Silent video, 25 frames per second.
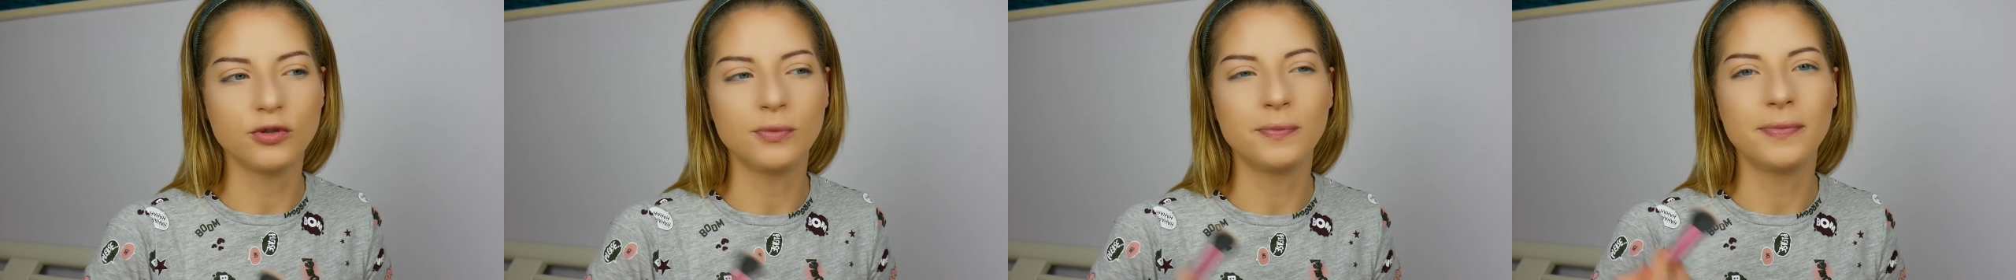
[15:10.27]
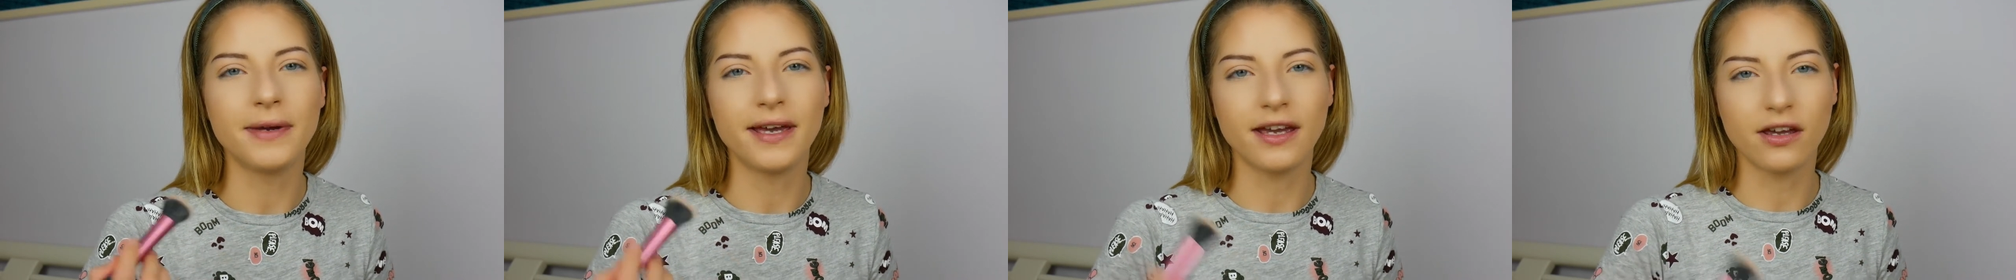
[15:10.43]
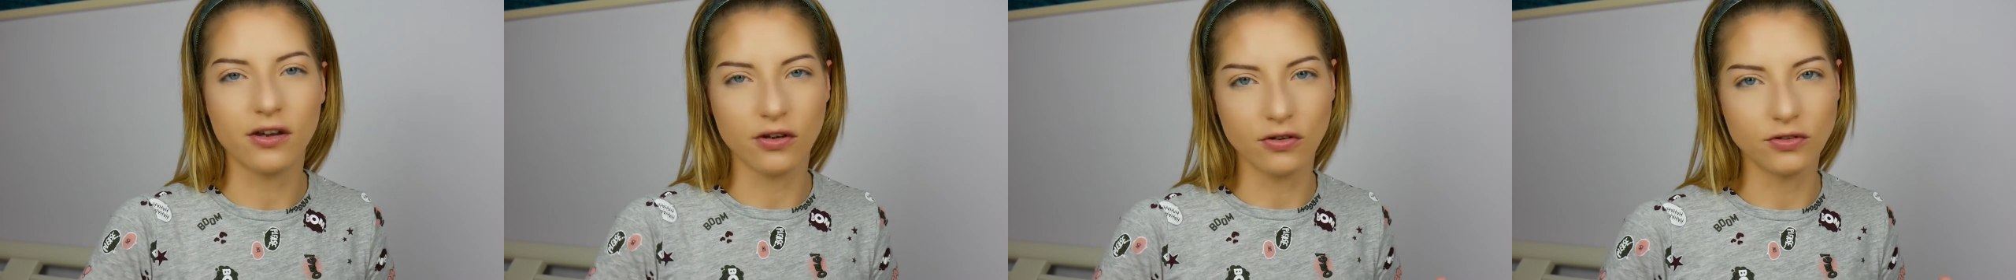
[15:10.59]

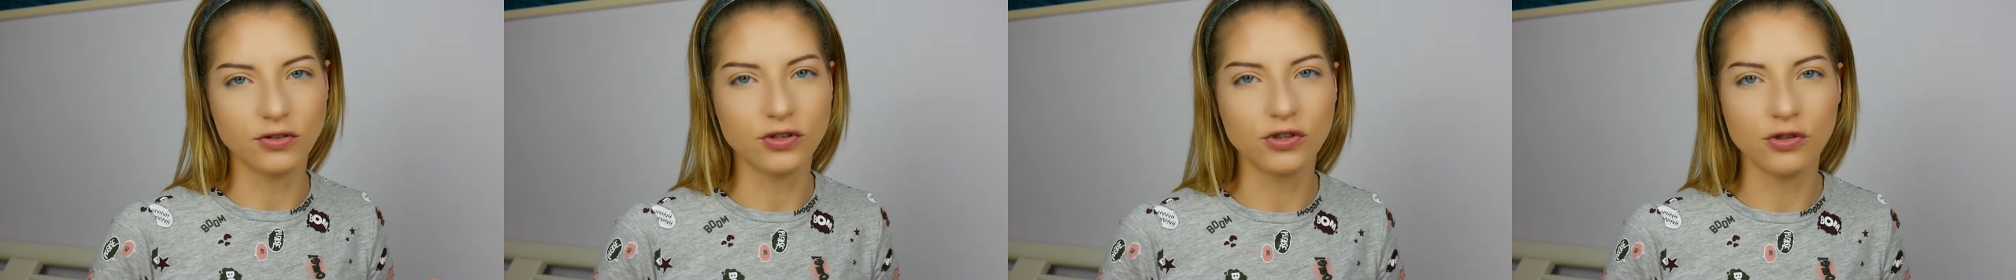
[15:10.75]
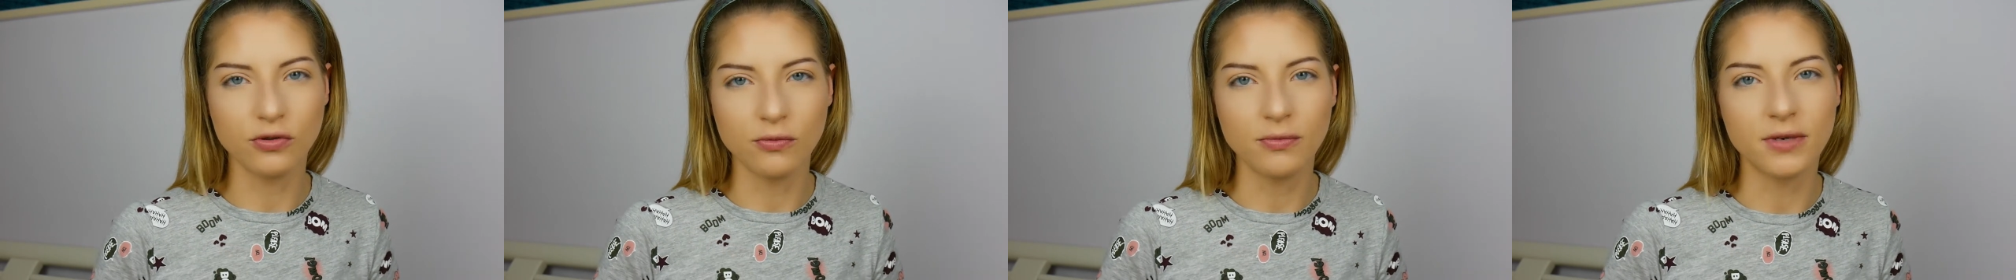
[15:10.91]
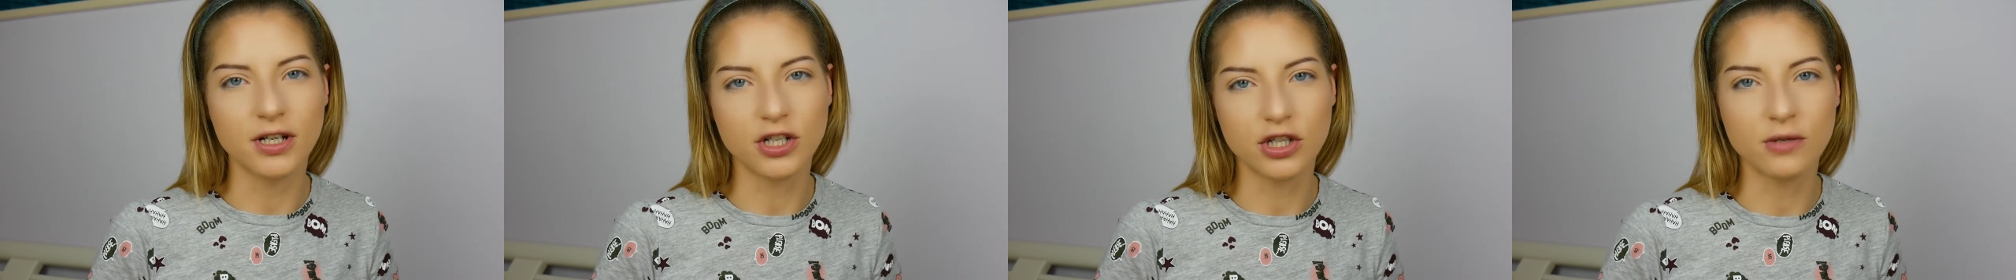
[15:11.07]
pack on too
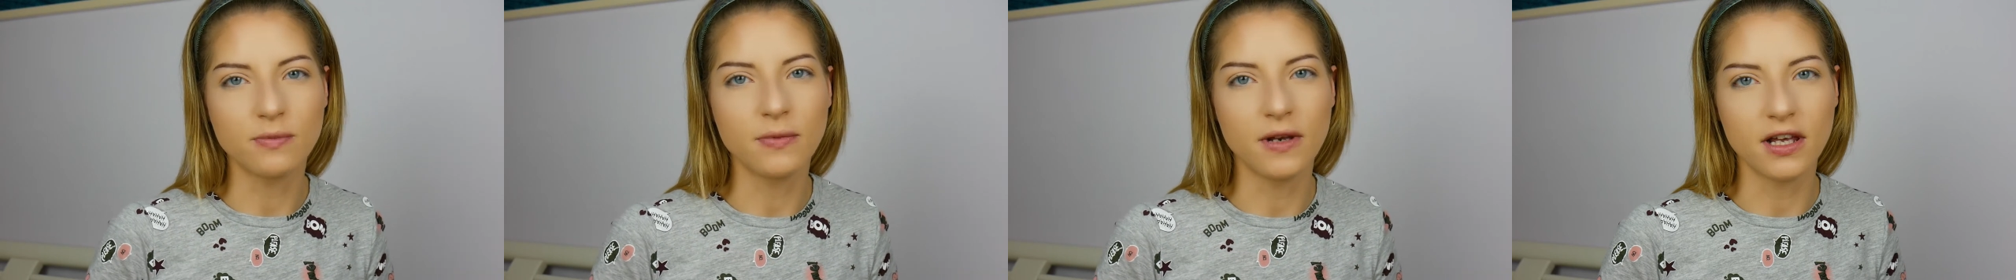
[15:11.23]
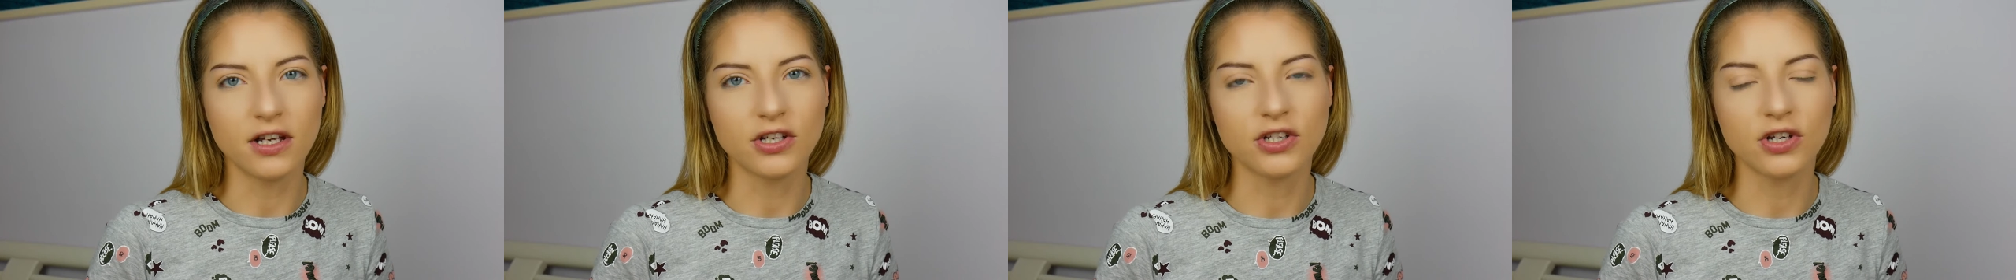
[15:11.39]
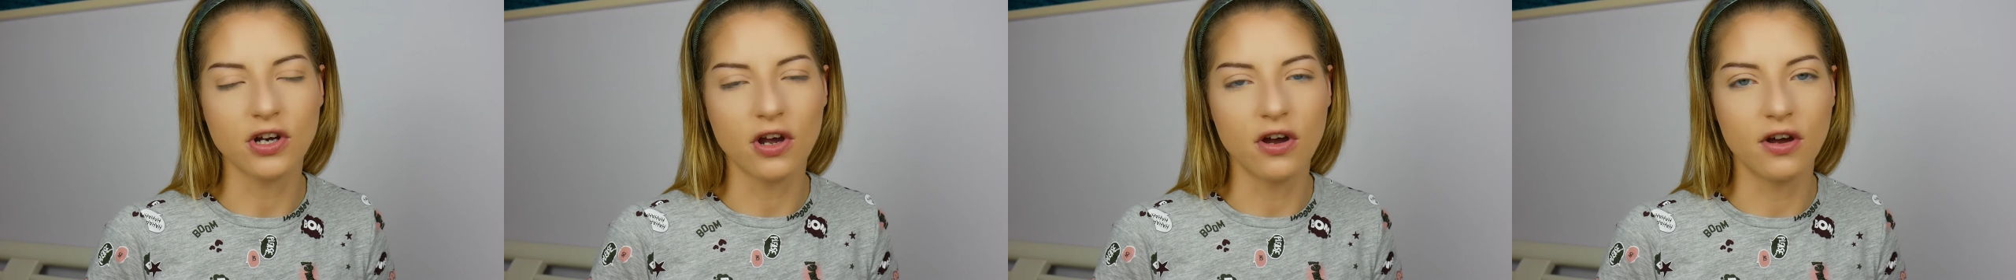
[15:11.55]
much
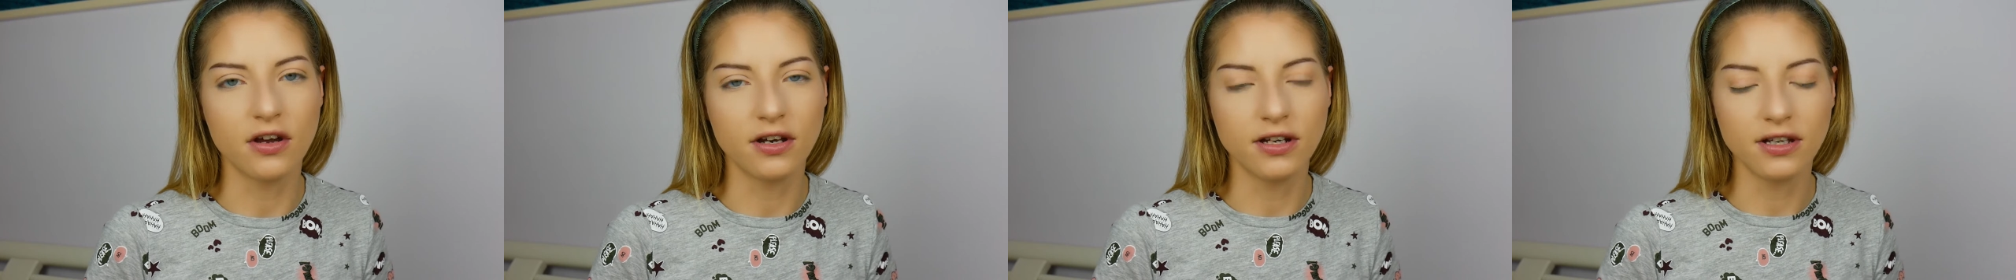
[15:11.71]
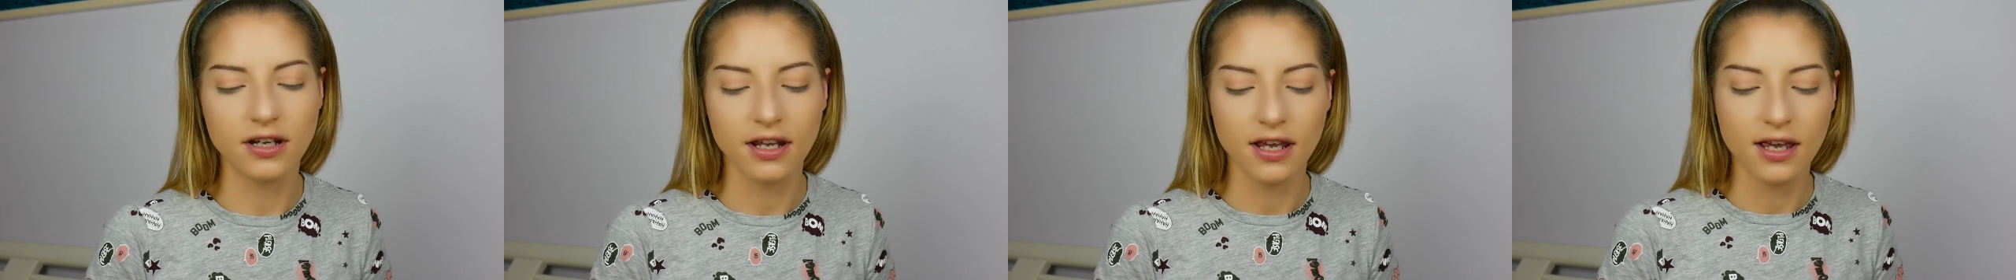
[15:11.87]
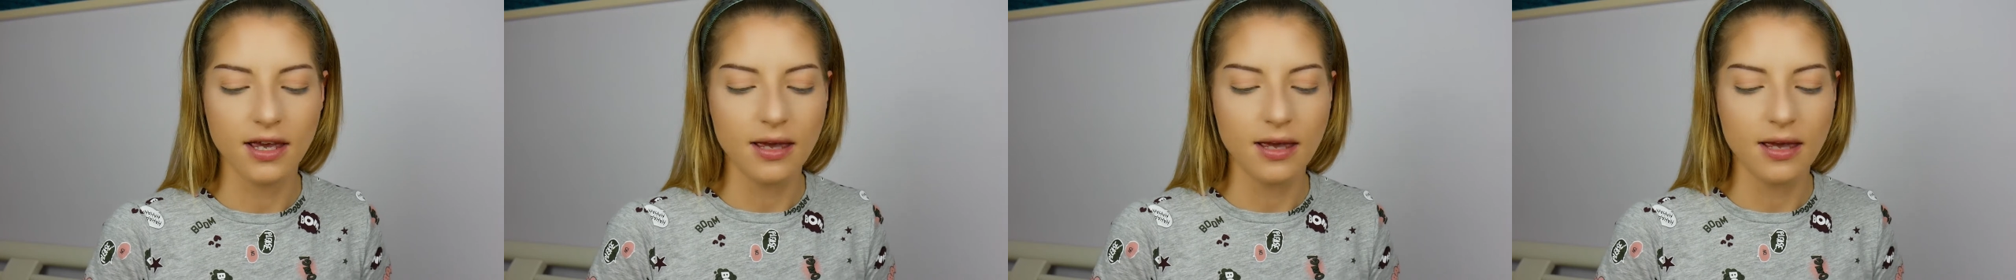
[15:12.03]
blush on